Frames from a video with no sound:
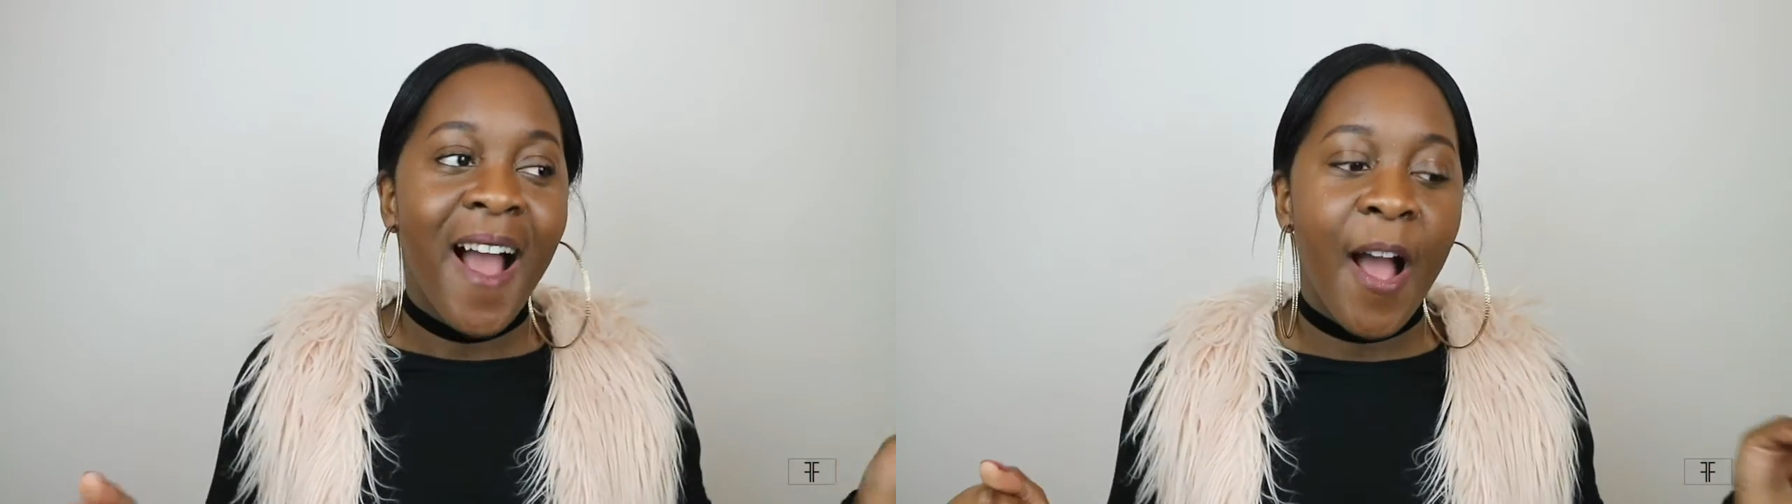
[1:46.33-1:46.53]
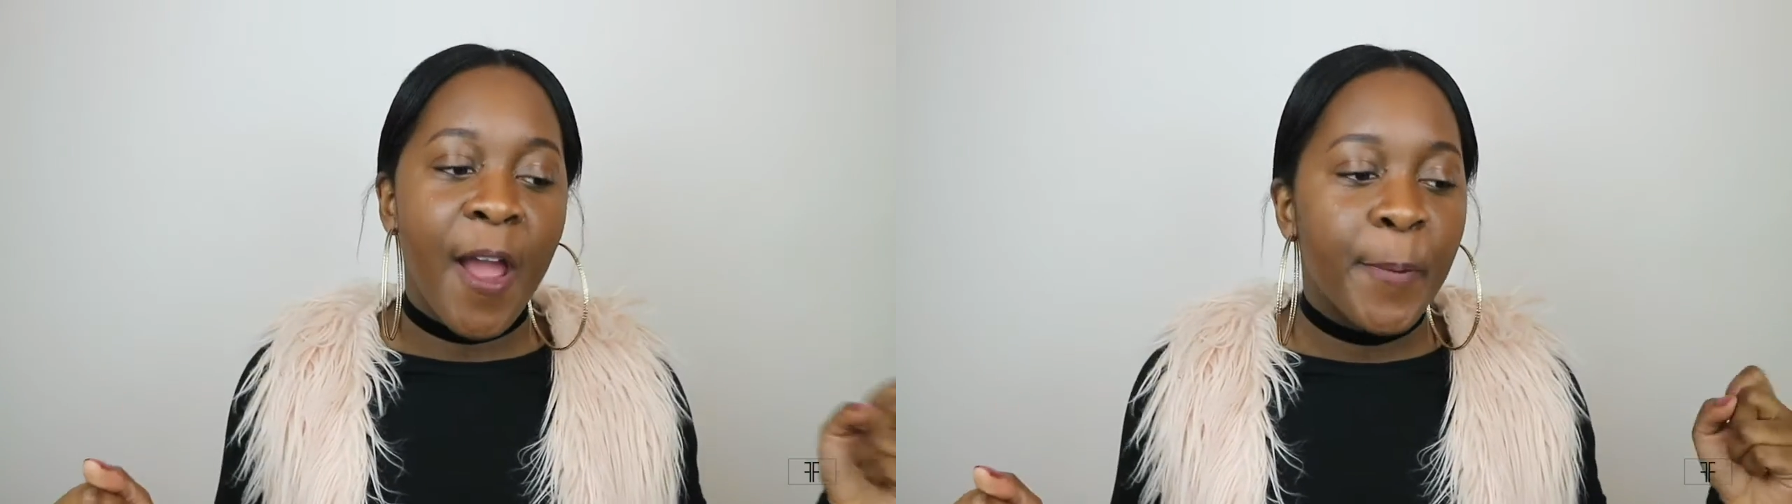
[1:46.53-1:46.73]

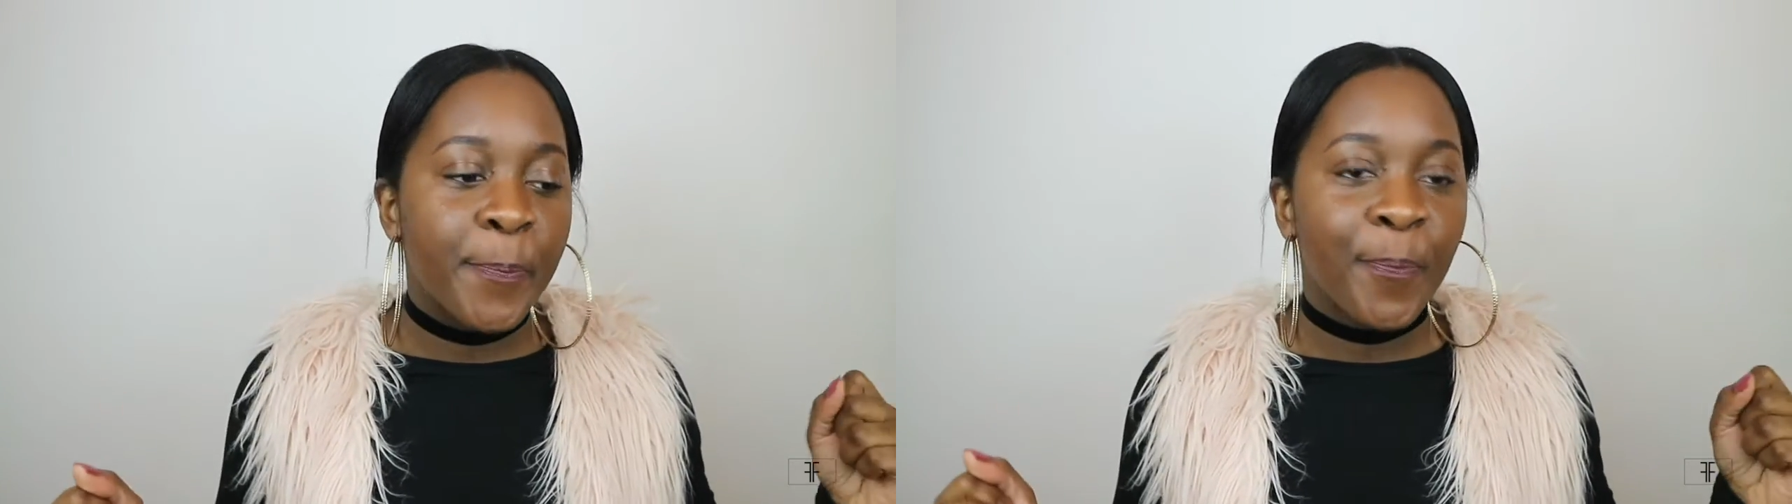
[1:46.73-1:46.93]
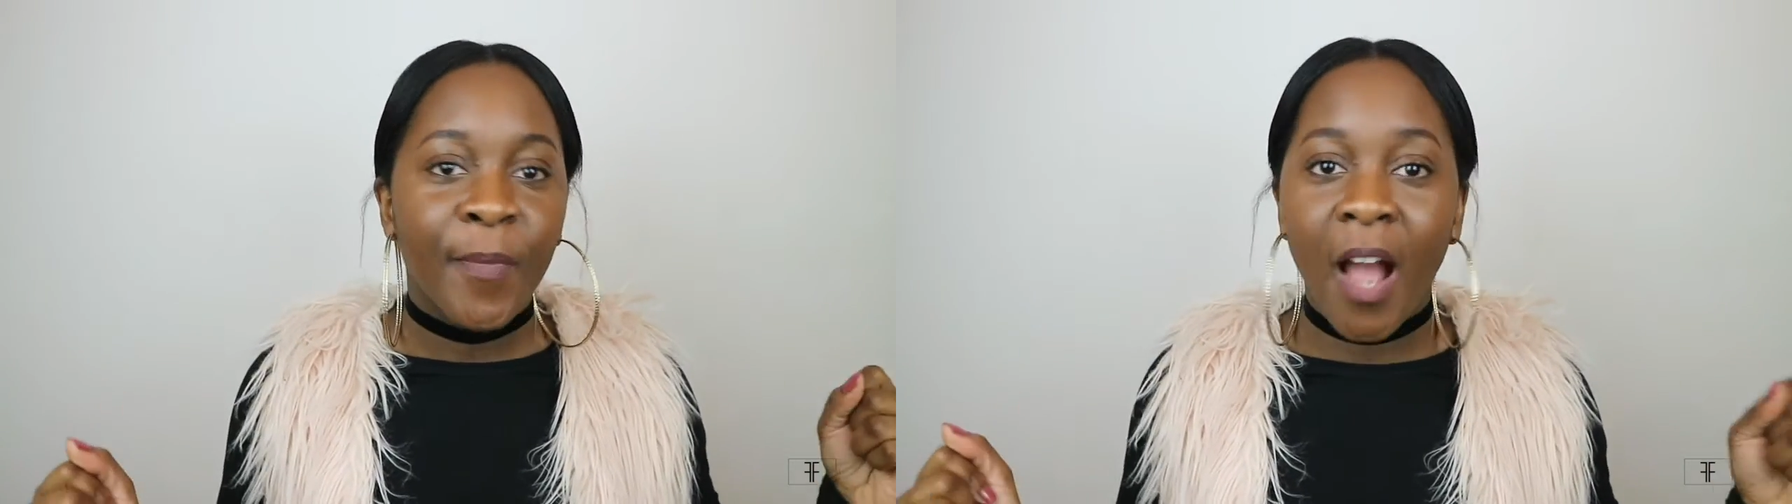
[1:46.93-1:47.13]

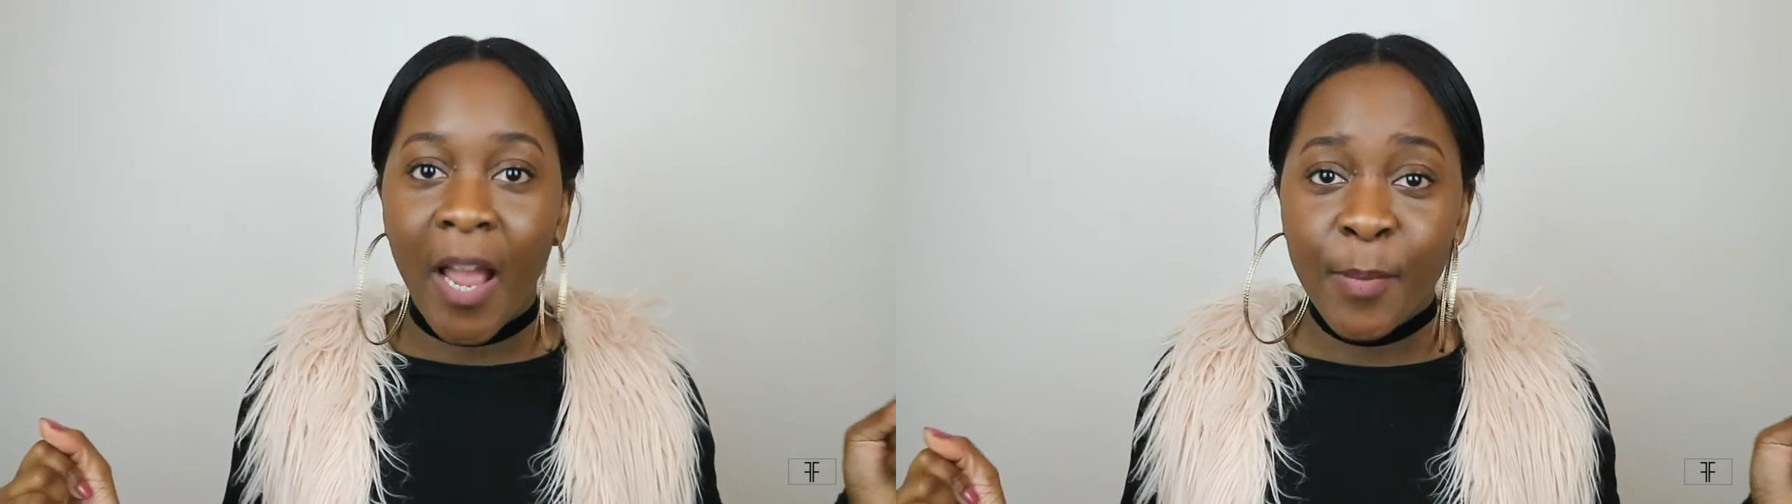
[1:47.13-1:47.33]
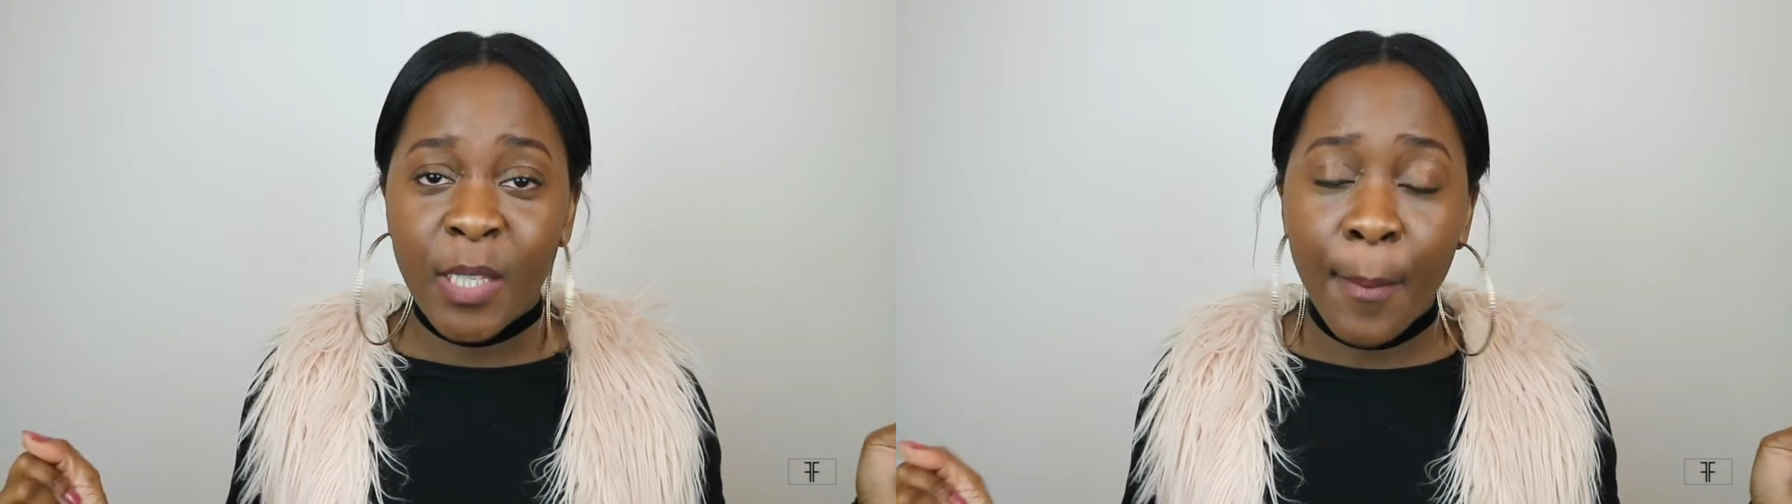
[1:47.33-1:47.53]
Um,
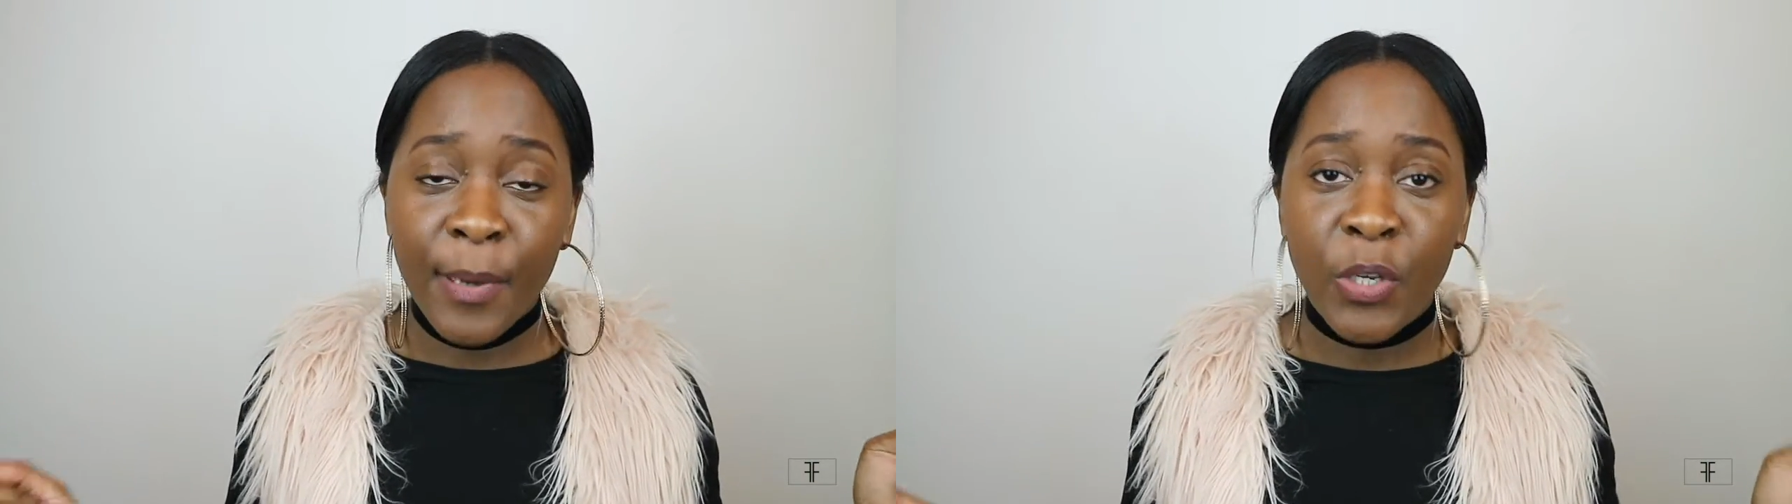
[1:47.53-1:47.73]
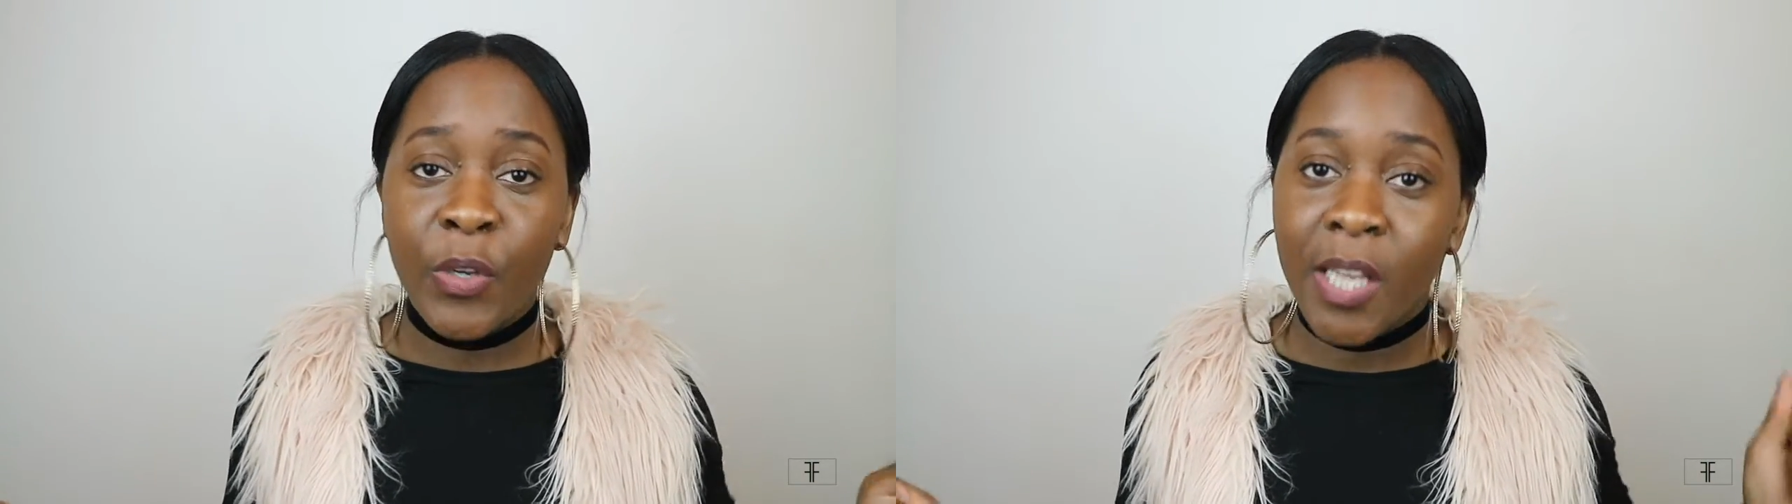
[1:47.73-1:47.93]
I'm
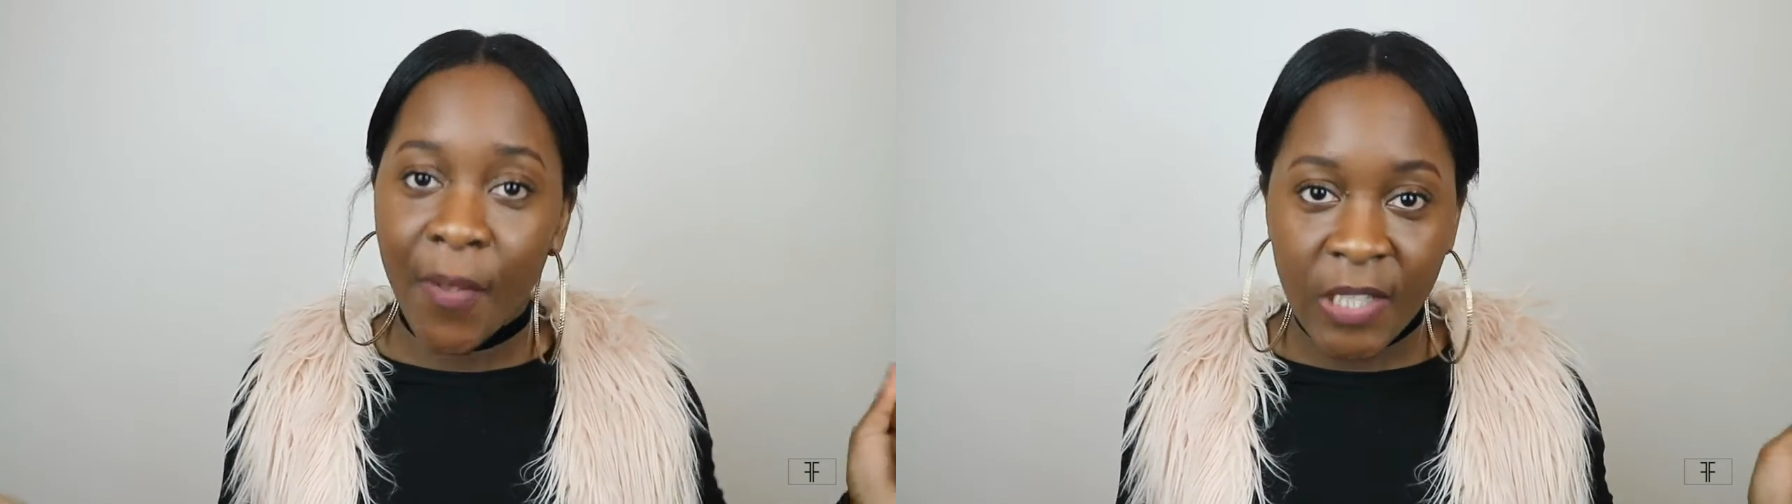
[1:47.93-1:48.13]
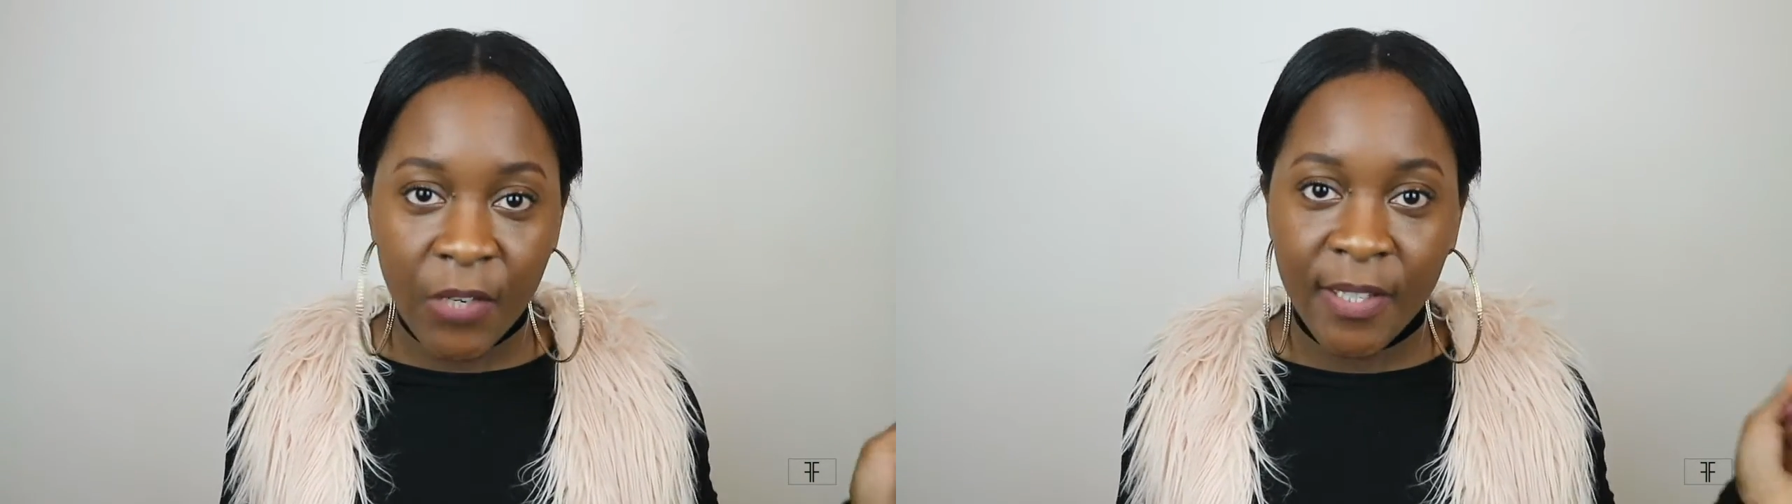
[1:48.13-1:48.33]
somebody who loves to